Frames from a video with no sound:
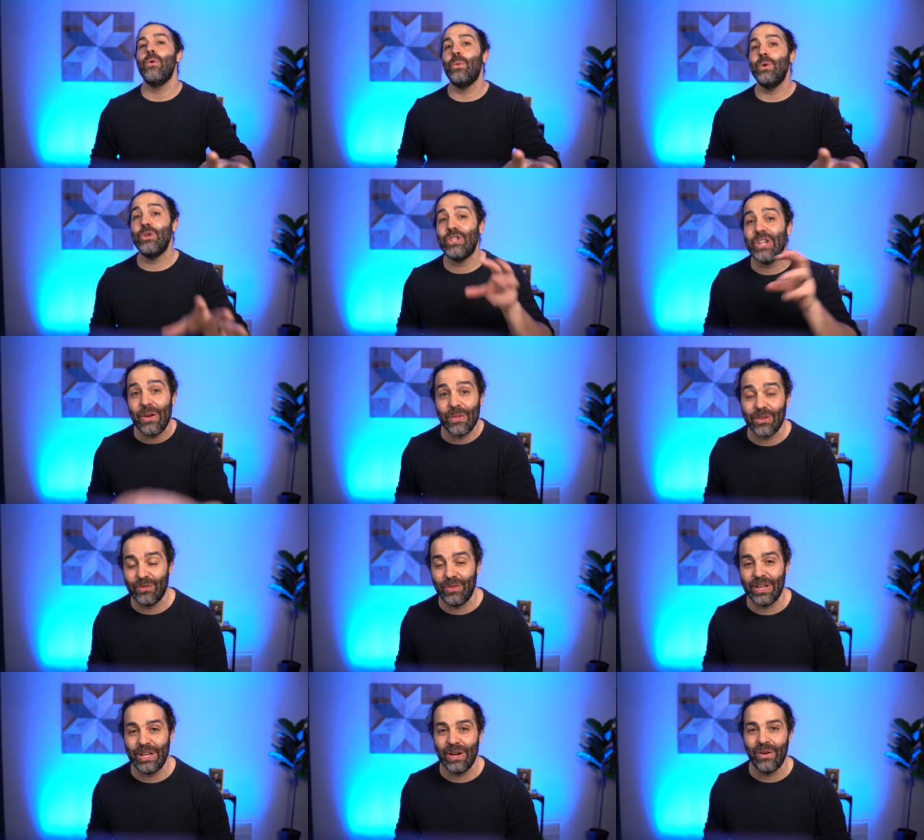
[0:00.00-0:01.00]
We share this
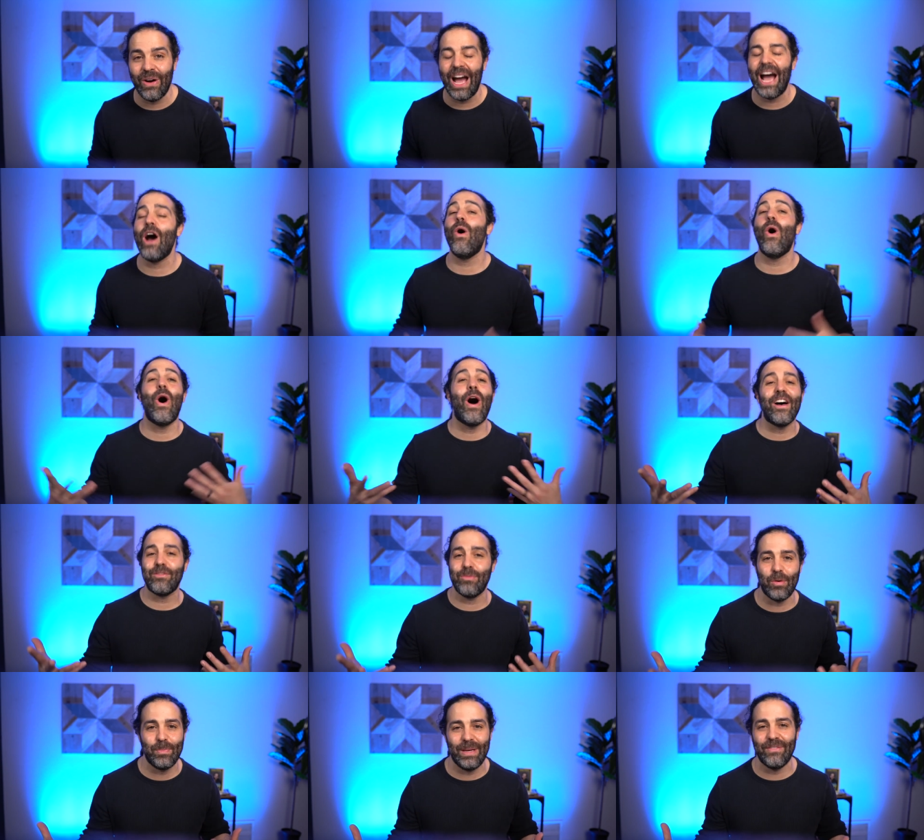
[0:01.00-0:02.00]
video. How
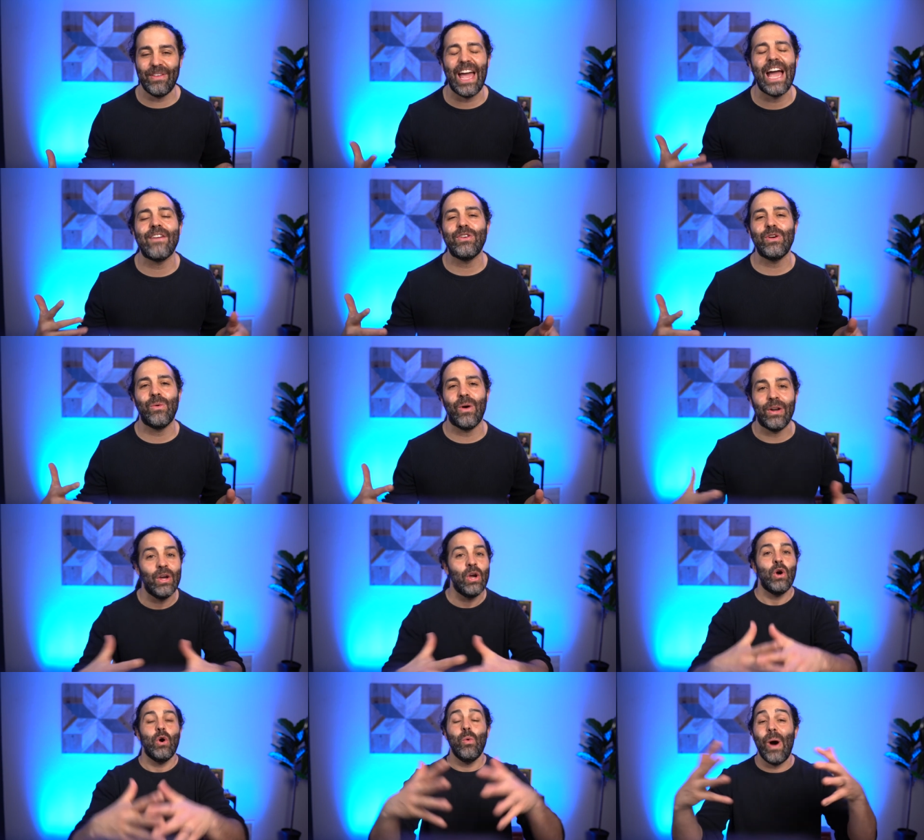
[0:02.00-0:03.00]
awesome would it be if everyone
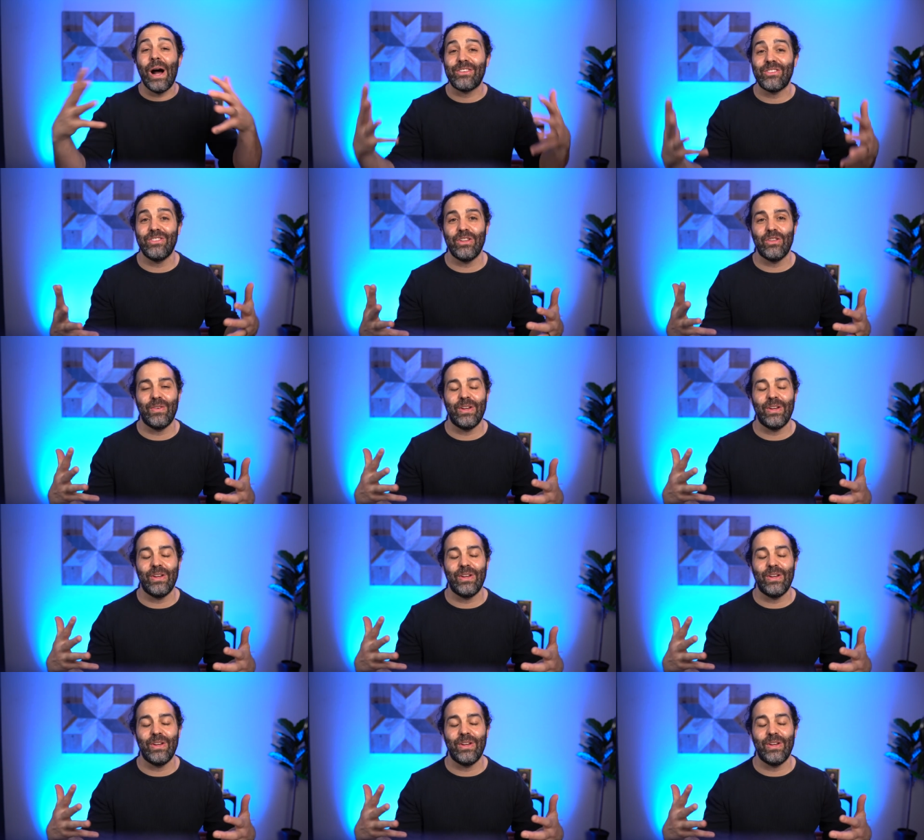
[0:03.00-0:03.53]
who watches these